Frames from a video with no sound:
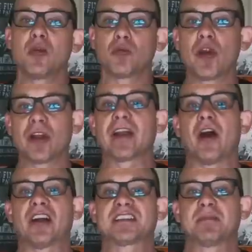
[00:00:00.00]
Really
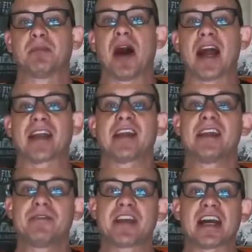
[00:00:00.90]
awesome bike.
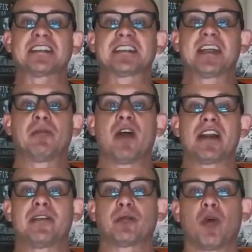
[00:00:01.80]
You guys see one
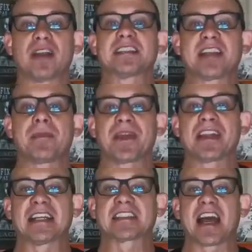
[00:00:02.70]
and you're wanting something
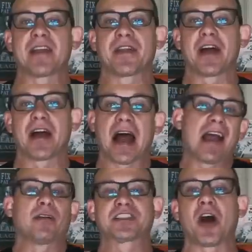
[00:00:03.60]
that's kind of the, I
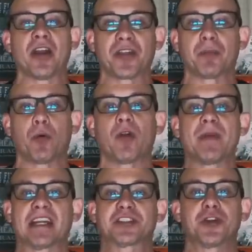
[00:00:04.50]
always called it the poor
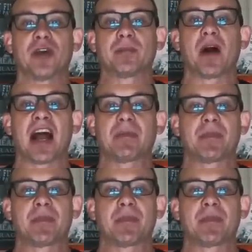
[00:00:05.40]
man's touring bike